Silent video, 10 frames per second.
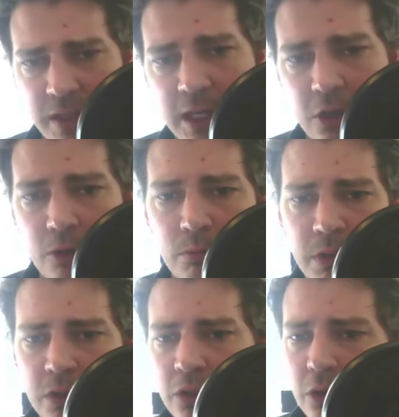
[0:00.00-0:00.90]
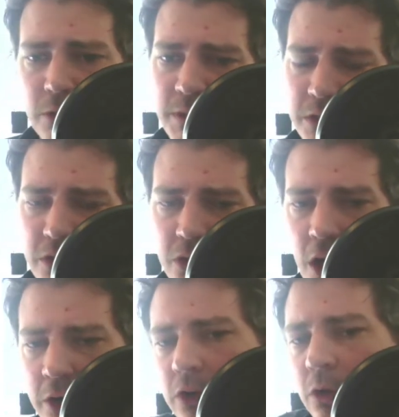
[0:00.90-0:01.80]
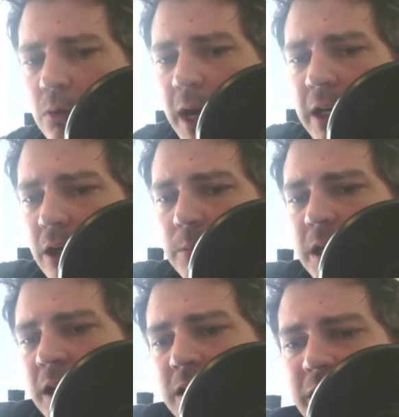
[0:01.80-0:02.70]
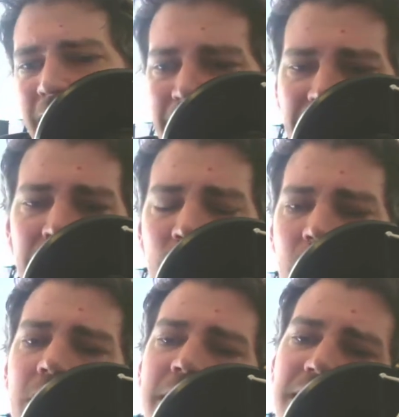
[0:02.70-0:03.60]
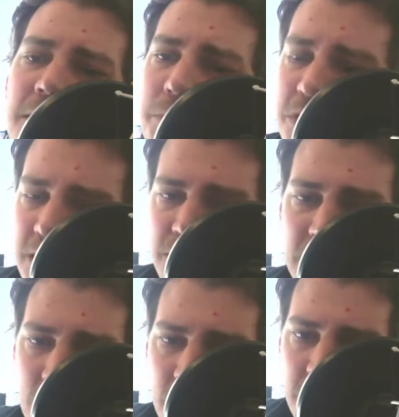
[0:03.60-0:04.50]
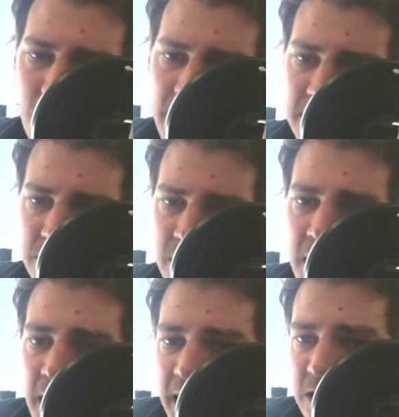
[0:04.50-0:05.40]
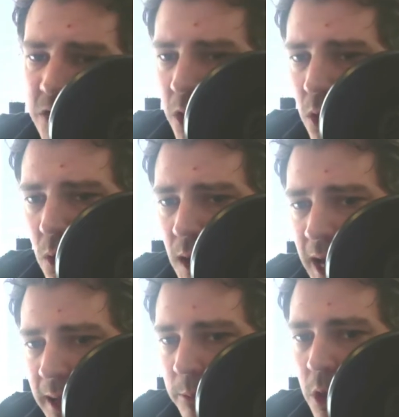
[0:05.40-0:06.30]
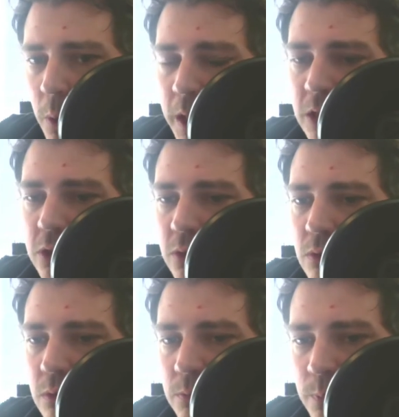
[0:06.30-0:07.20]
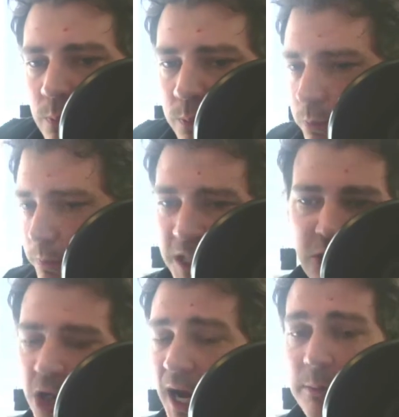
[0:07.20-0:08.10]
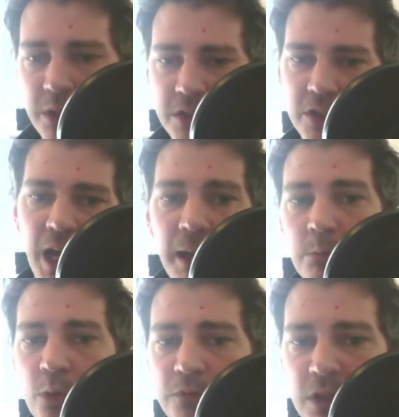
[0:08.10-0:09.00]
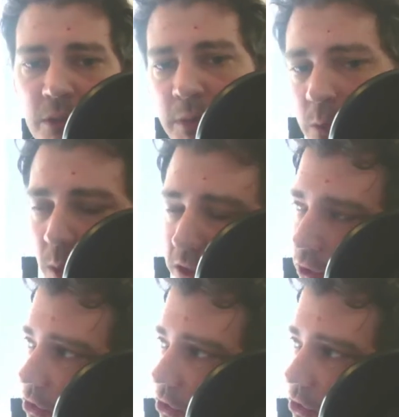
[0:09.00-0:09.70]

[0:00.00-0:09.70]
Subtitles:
Thank you, Mr. or Mrs. Article Writer, because I work in the Pacific Northwest. And so I'm going to be jobless and move to the Midwest or